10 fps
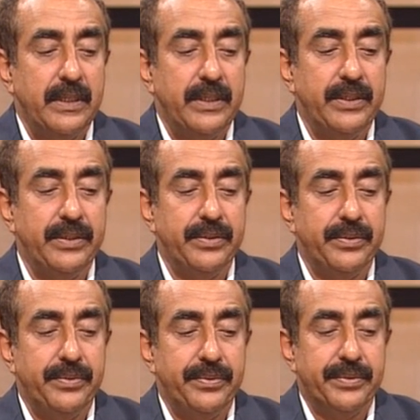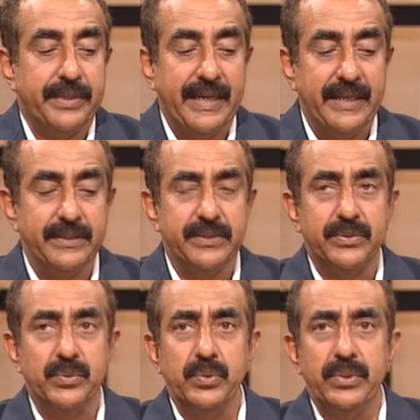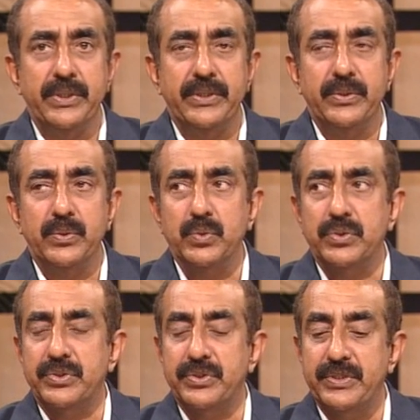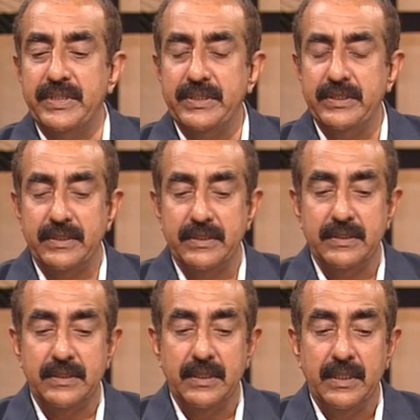intends to induce changes